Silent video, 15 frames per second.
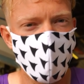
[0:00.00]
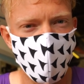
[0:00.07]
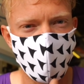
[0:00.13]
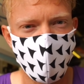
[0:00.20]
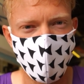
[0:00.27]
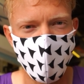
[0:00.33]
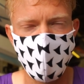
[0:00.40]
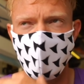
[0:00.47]
and
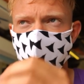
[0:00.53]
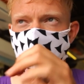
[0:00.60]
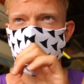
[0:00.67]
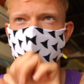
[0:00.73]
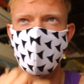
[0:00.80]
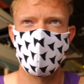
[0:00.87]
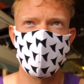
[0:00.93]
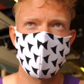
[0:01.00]
overthink and
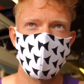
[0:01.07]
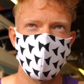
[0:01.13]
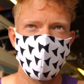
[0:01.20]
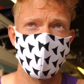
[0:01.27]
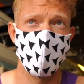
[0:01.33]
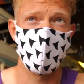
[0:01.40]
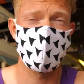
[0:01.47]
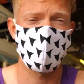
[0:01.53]
trying to adjust
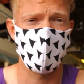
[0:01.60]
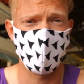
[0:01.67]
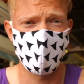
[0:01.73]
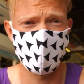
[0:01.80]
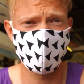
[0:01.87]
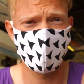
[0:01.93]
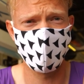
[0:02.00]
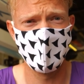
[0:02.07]
for things that
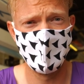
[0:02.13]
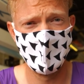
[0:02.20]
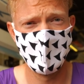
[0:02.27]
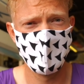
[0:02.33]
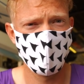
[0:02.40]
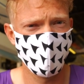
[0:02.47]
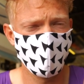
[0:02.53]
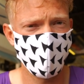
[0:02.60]
aren't
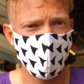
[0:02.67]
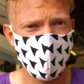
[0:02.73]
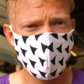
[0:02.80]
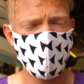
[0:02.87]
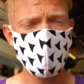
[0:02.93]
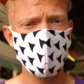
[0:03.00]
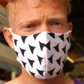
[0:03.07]
going to happen.